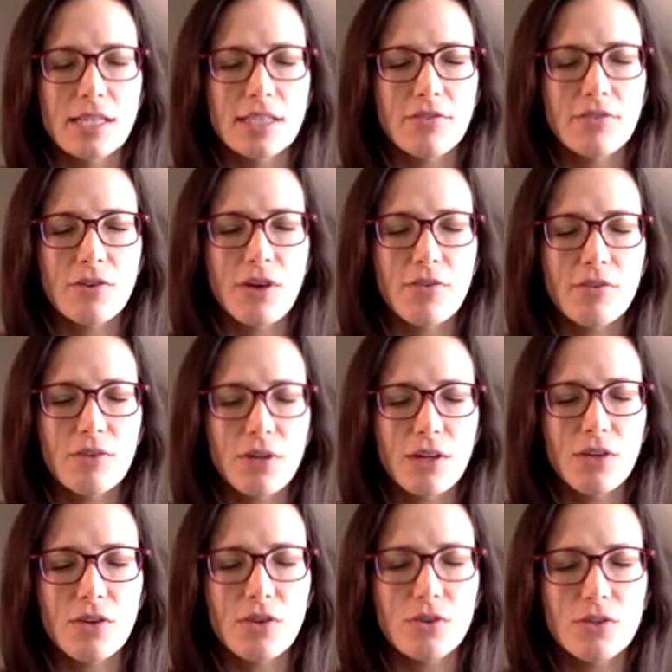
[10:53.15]
As if you have one
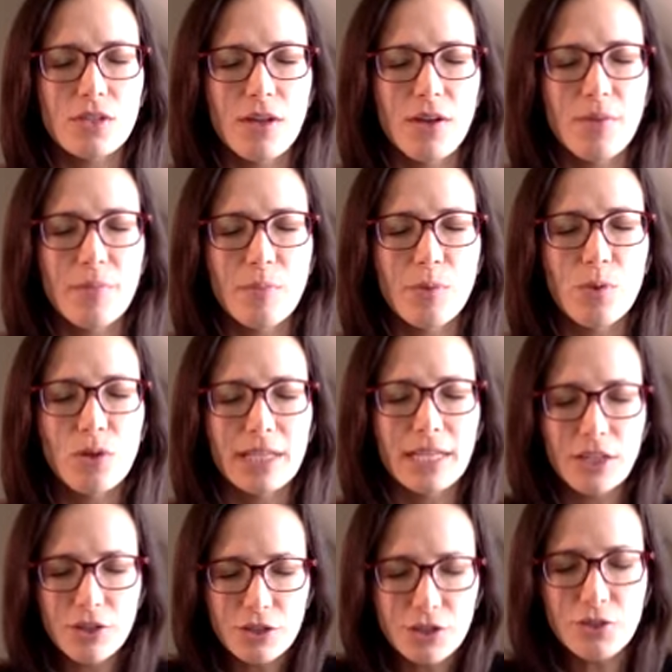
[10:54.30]
of those pool
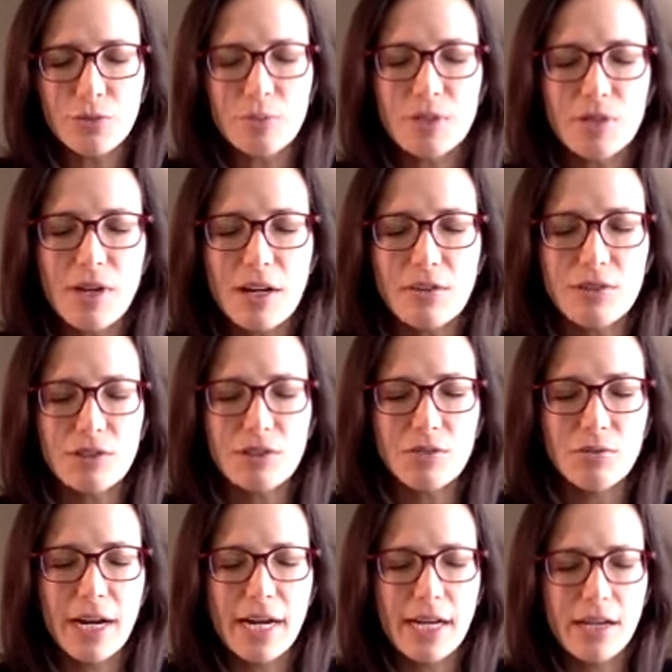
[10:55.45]
inner tubes around
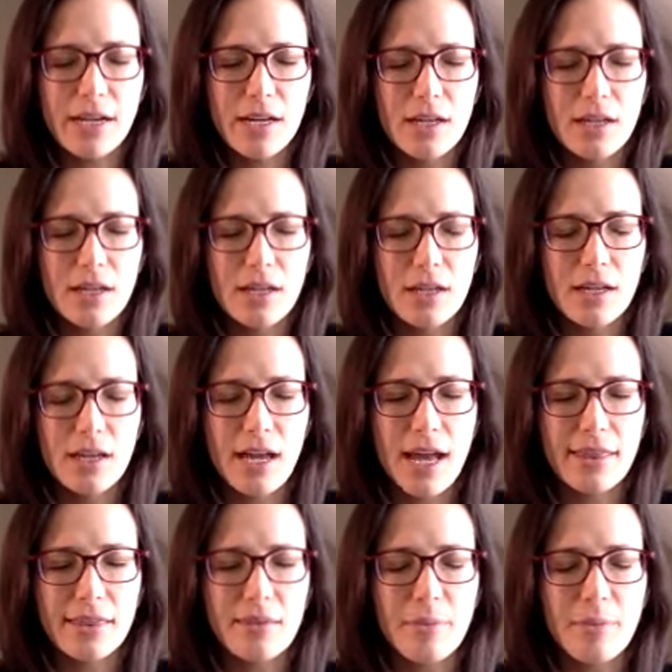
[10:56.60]
you, right
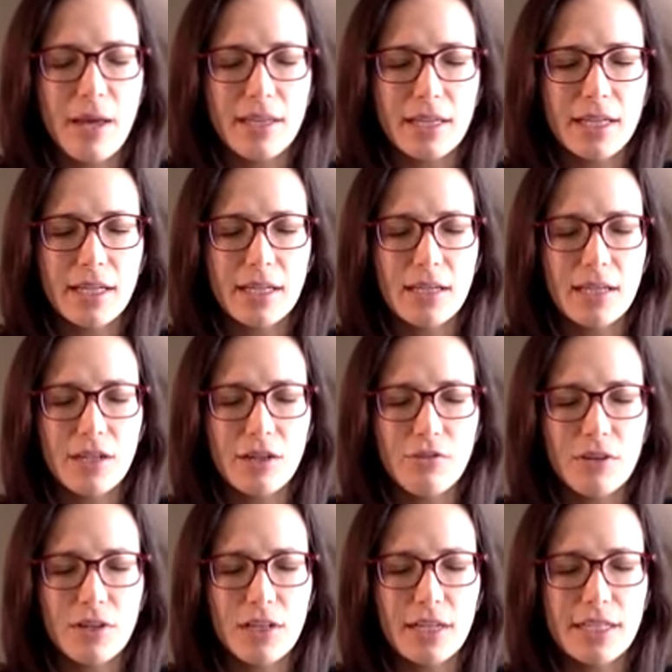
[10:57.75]
at the belly, and you
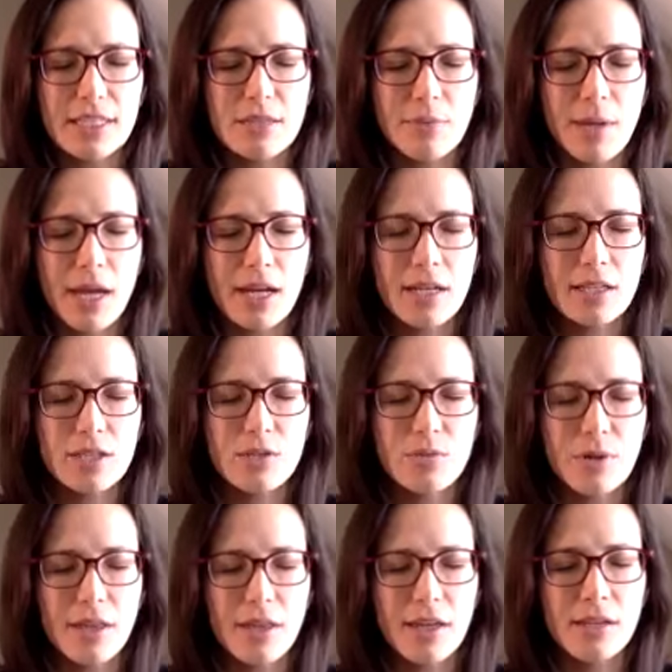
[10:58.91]
feel it expand as you
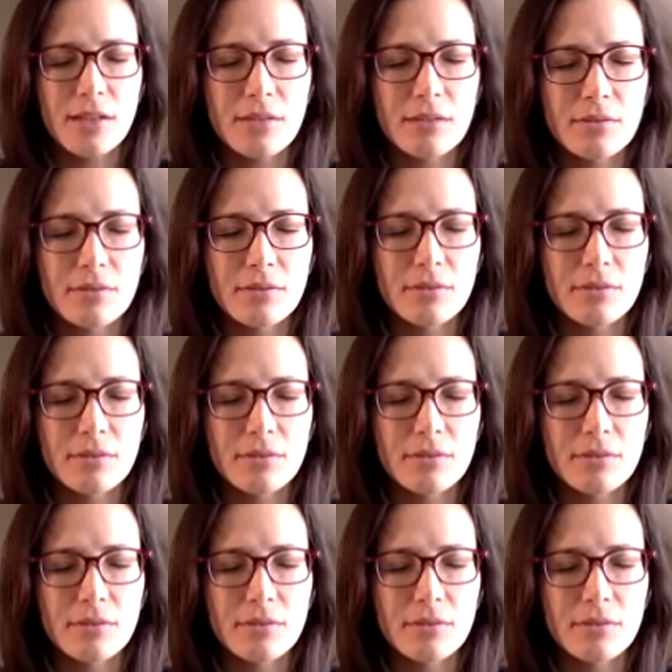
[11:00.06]
breathe in,